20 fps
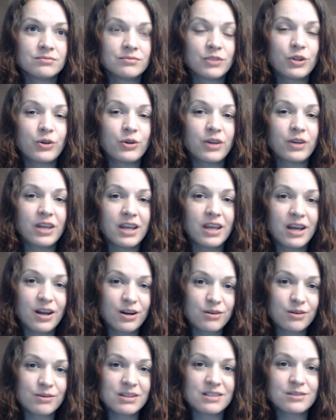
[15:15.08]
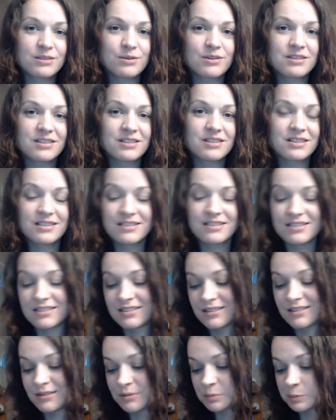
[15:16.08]
Looking at our resources,
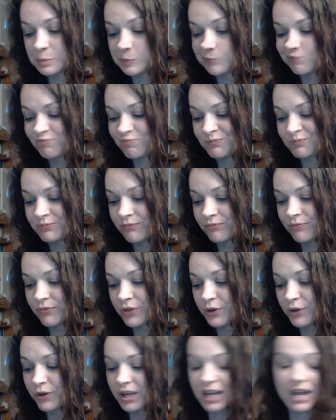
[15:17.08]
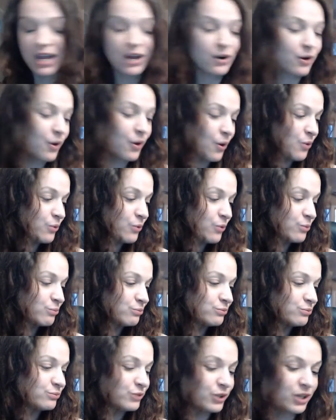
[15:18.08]
looking at our
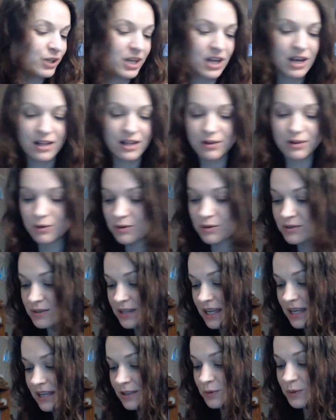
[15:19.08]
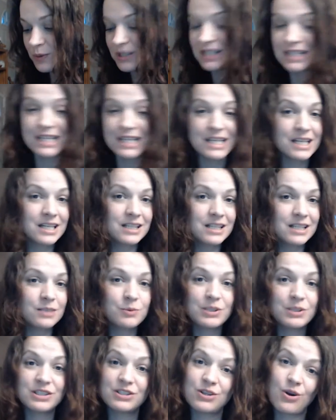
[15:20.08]
home, looking at those things we need,
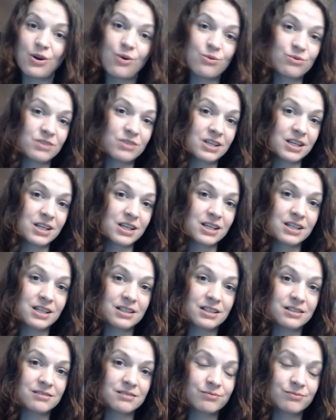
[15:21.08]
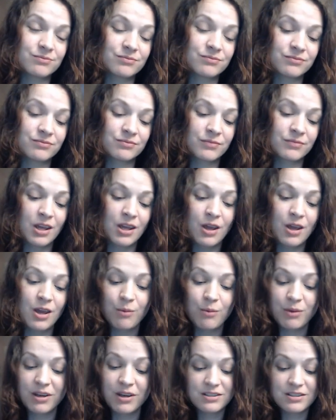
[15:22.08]
we don't need.
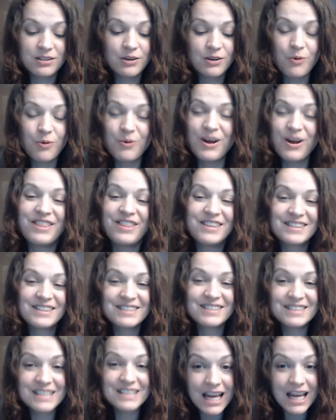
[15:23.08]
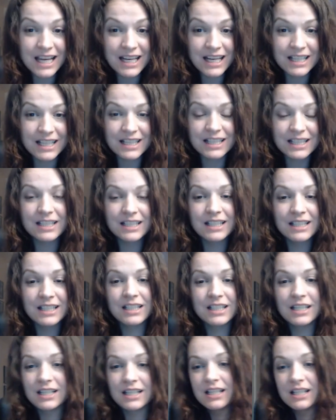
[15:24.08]
Because you know what, this night,
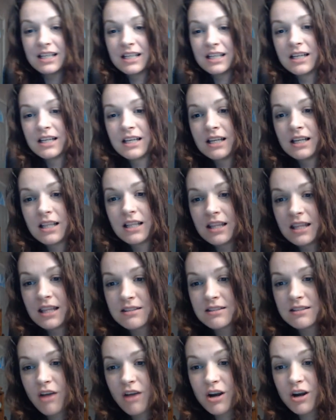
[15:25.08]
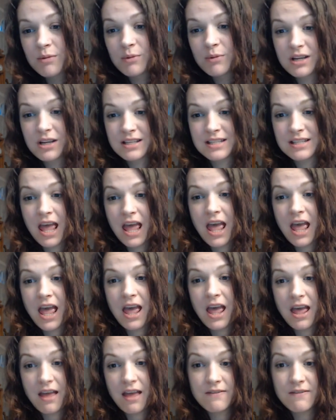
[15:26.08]
this armor is
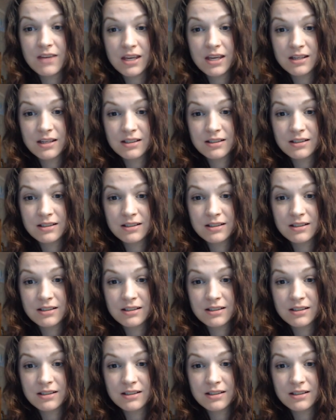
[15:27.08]
heavy.